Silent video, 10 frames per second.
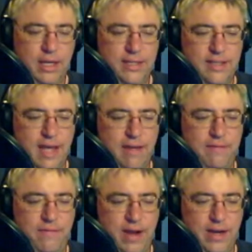it's that
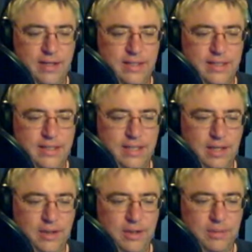fine a
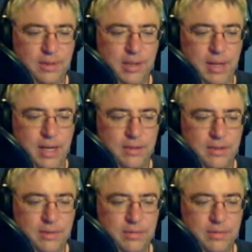detail that it would come down to.